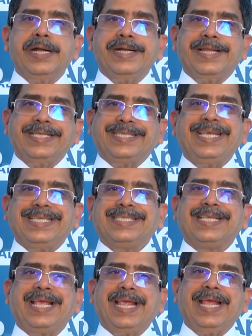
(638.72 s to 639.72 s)

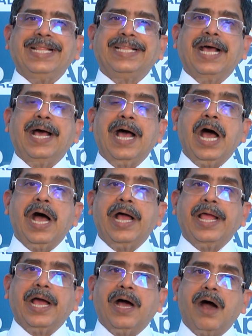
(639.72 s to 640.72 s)
disease in the
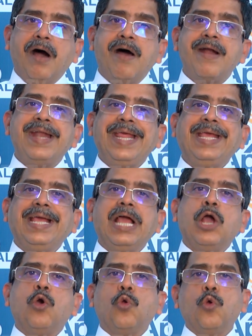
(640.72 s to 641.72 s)
earning
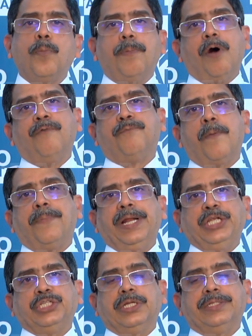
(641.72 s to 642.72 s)
group of
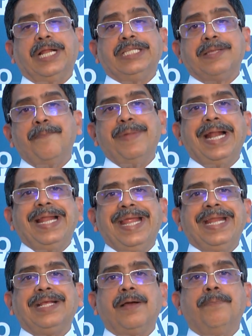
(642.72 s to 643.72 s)
population, that is a middle
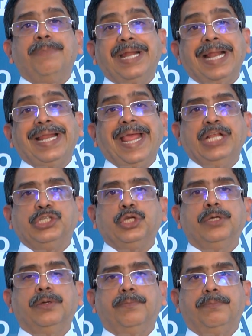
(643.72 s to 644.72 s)
income, middle age.
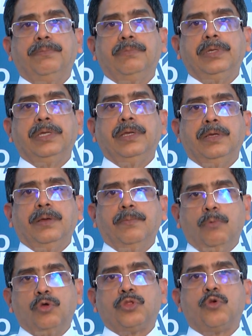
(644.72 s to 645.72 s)

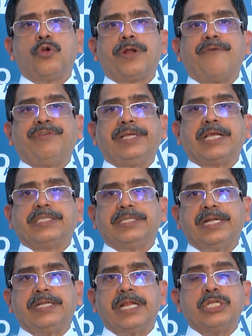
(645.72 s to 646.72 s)
Both road traffic
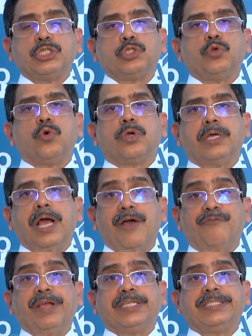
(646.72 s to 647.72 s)
accident and stroke
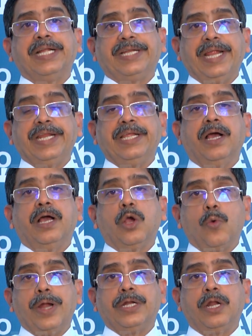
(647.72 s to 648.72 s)
affects that area
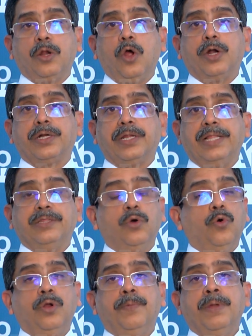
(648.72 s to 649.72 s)
quite a lot, and the
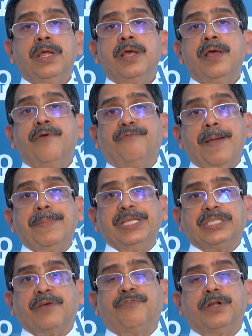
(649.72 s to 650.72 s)
whole family
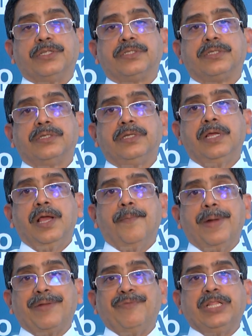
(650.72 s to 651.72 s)
suffers.
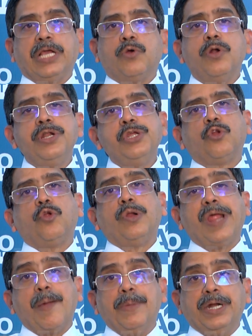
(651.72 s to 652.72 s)
But with a good neuro
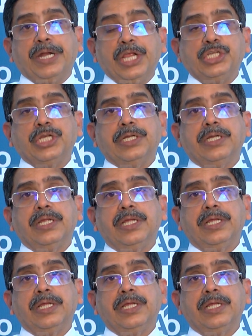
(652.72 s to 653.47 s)
rehabilitation,